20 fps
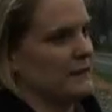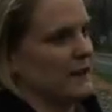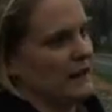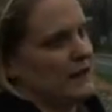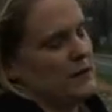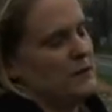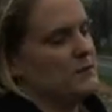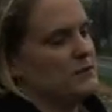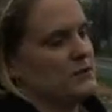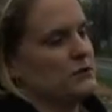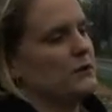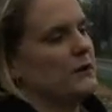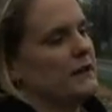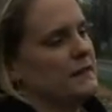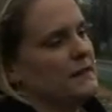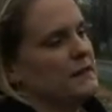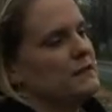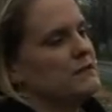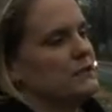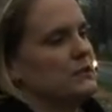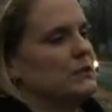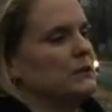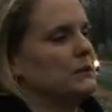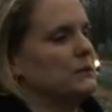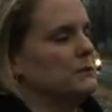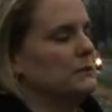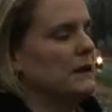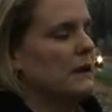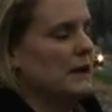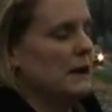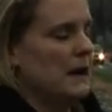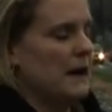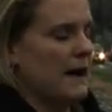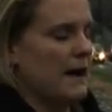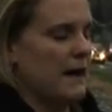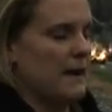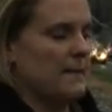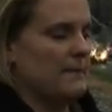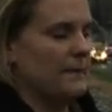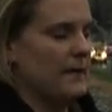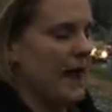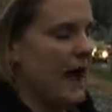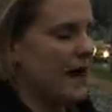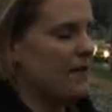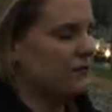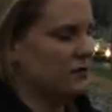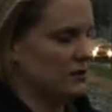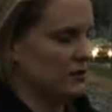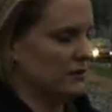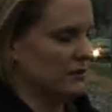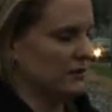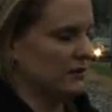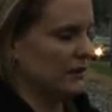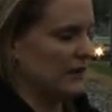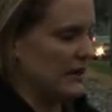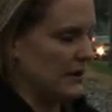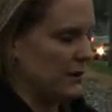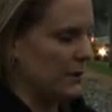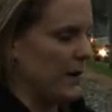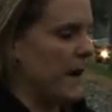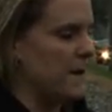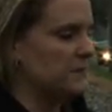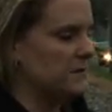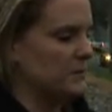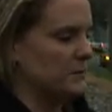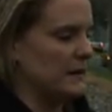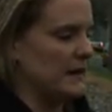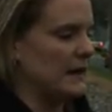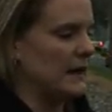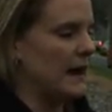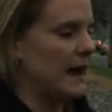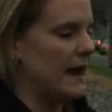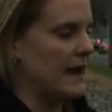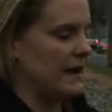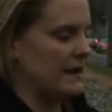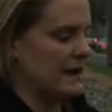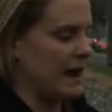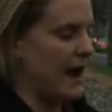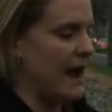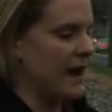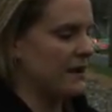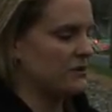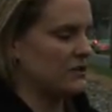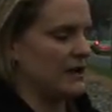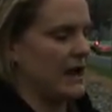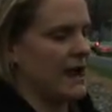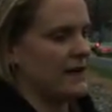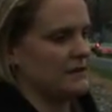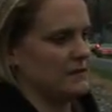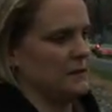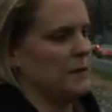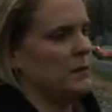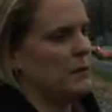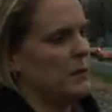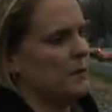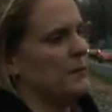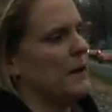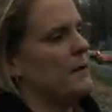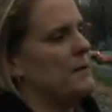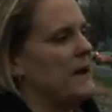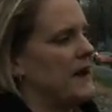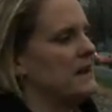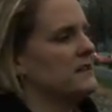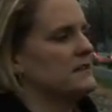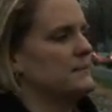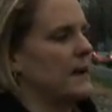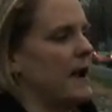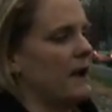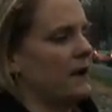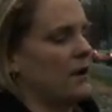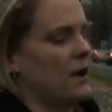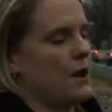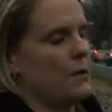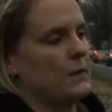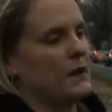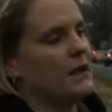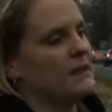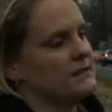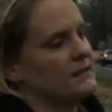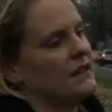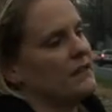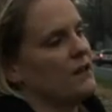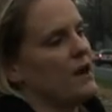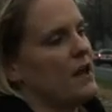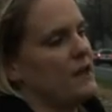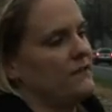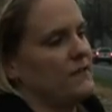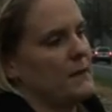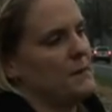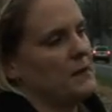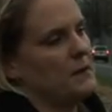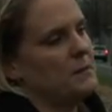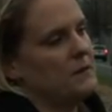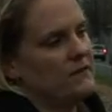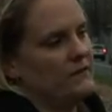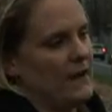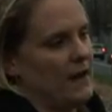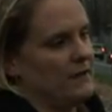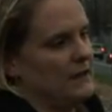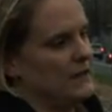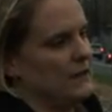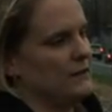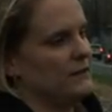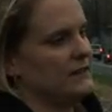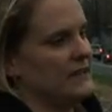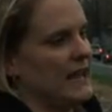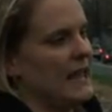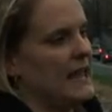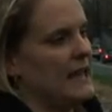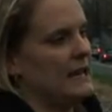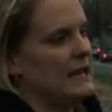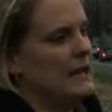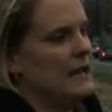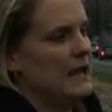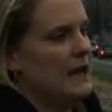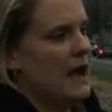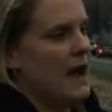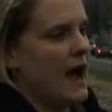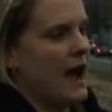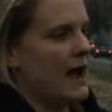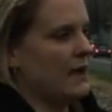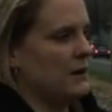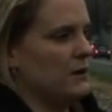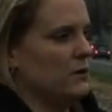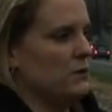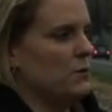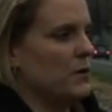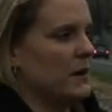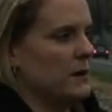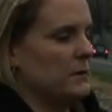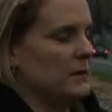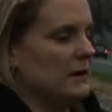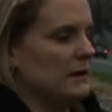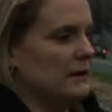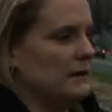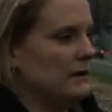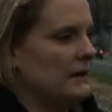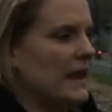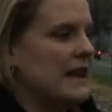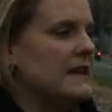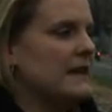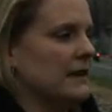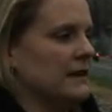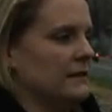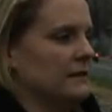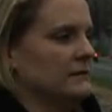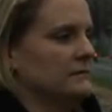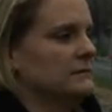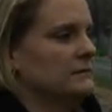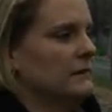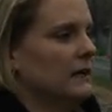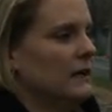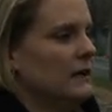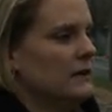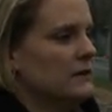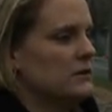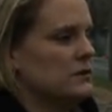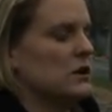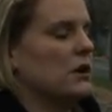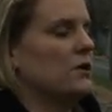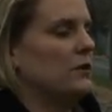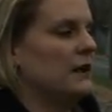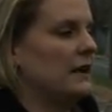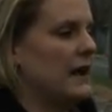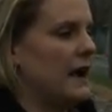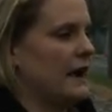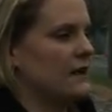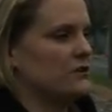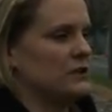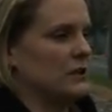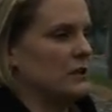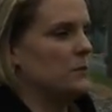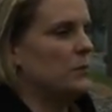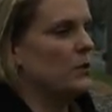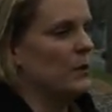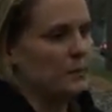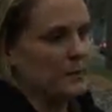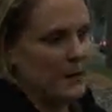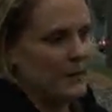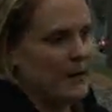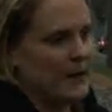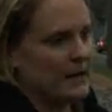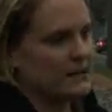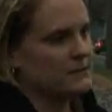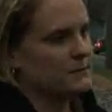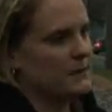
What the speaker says: he was doing this to. After he raped me, I actually asked him to put my pants back on, because I thought, if I'm going to be found here dead, I don't want to be naked. So he actually put my pants